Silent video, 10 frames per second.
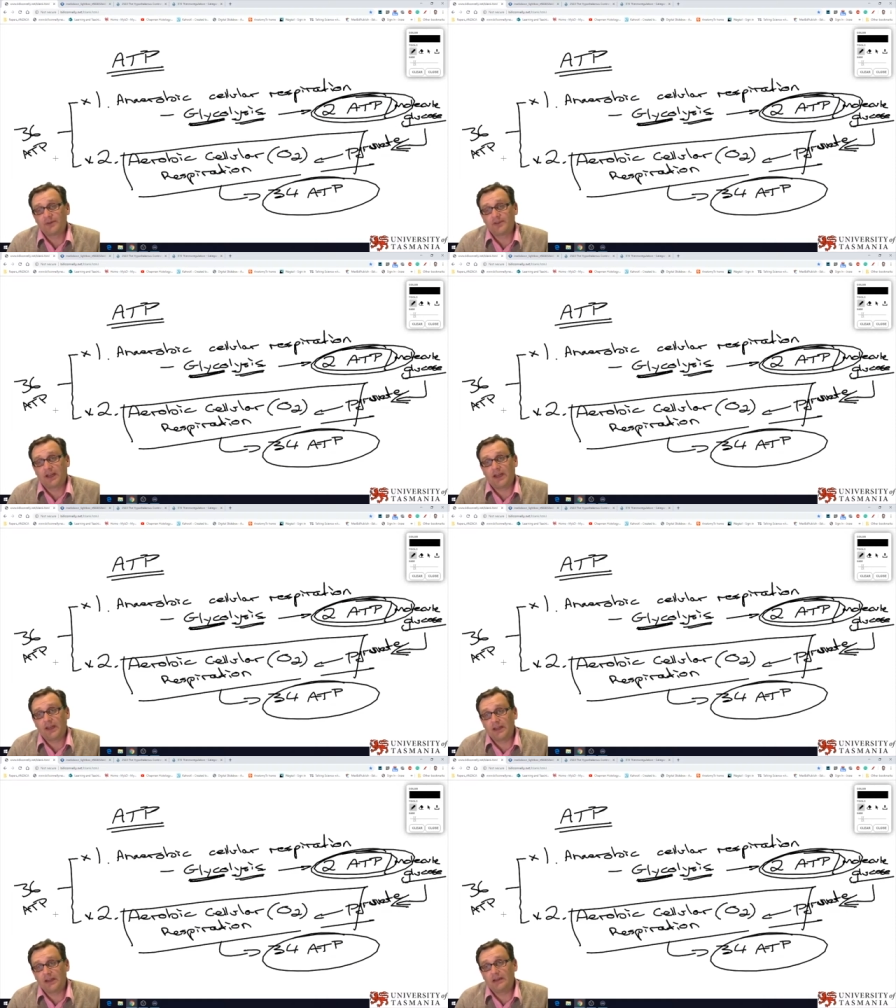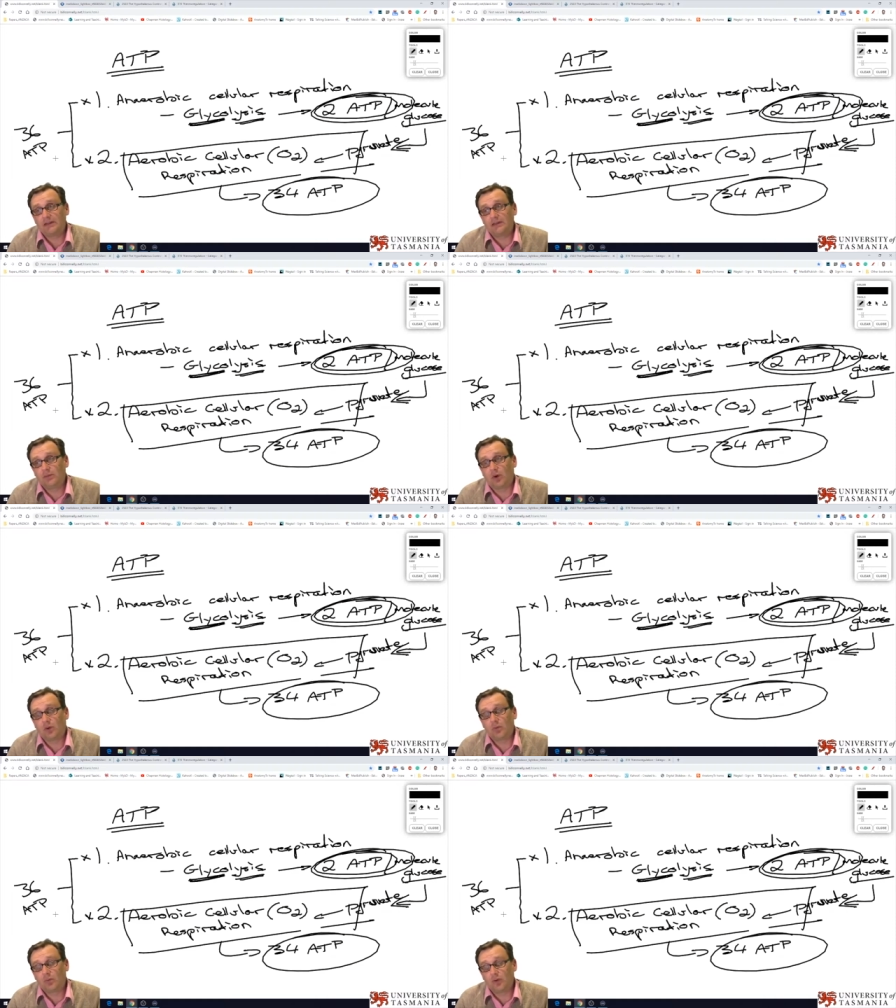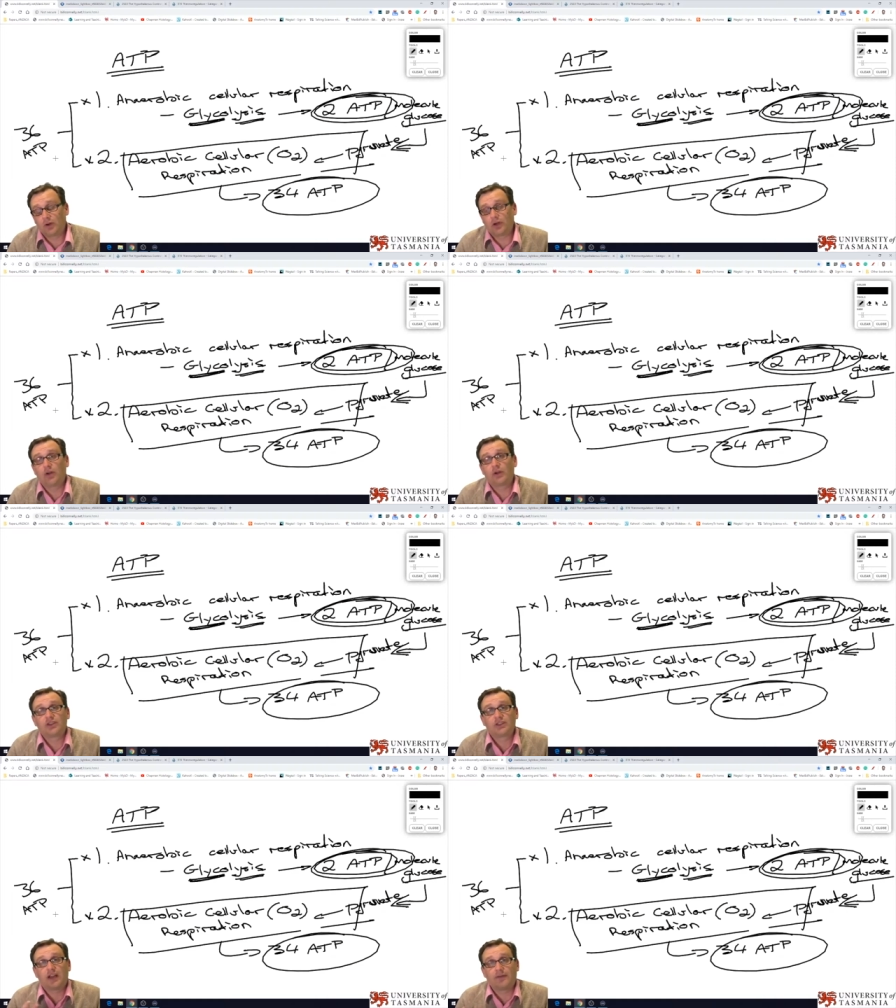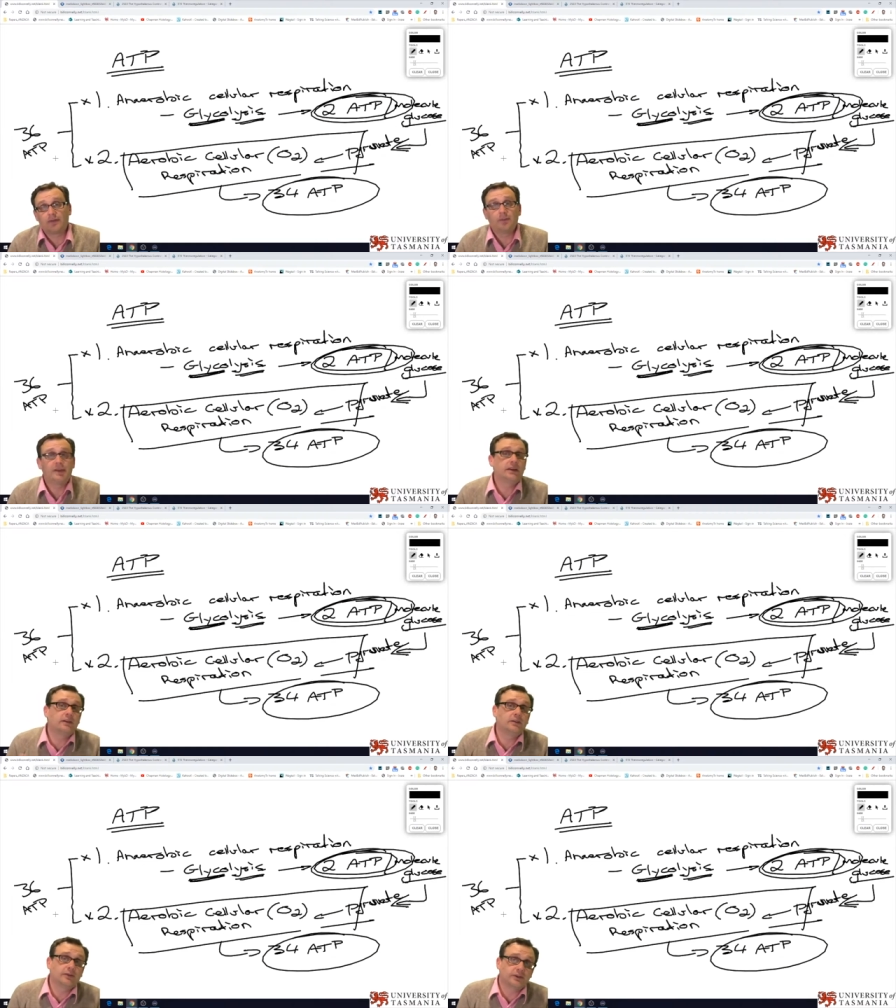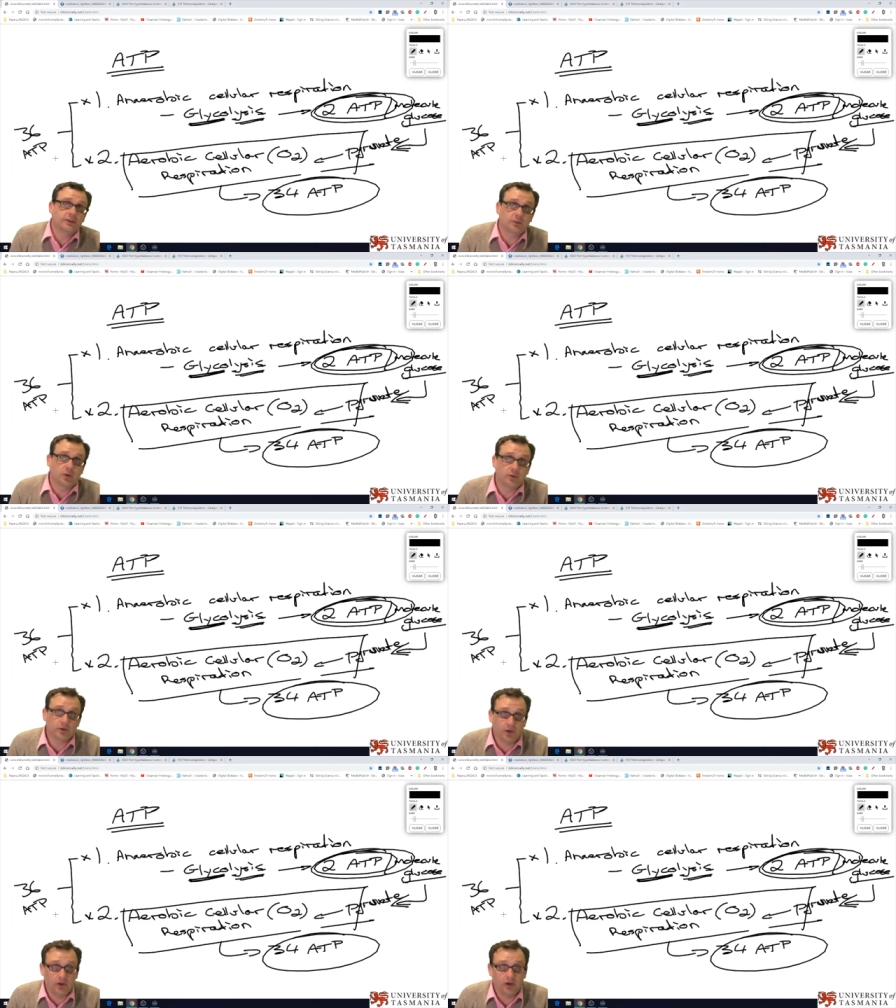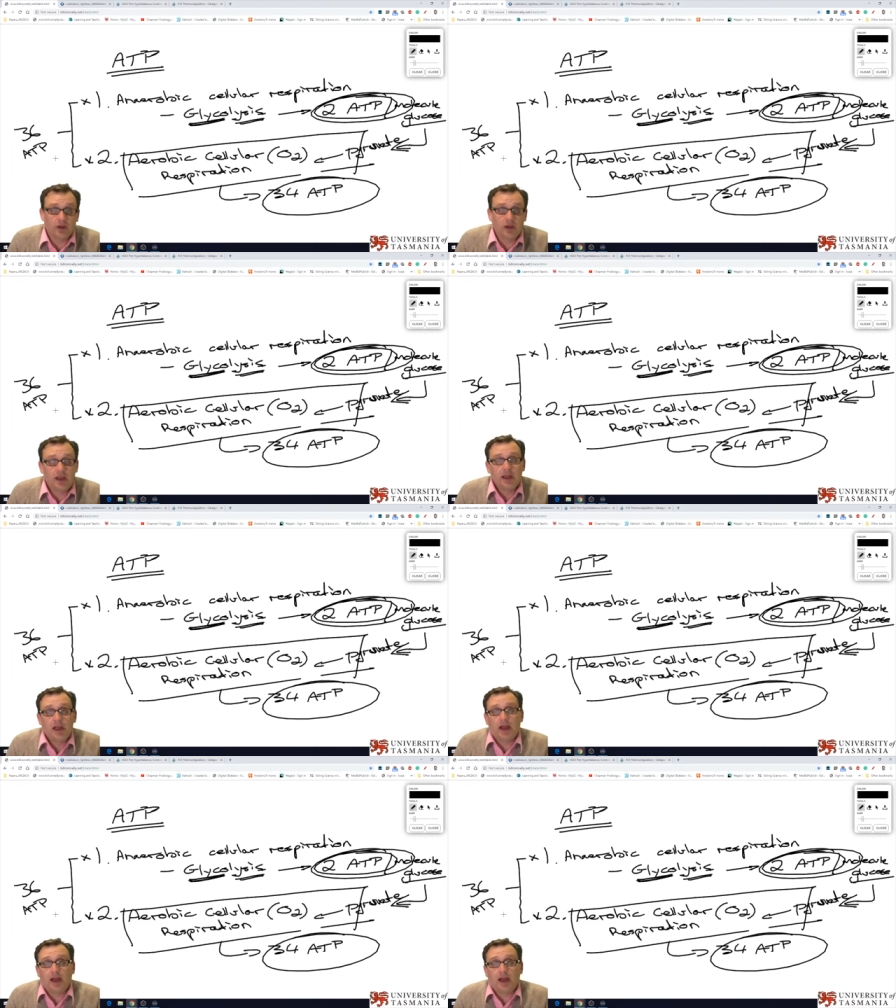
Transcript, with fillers: from, say, what would occur just after a meal versus what would occur,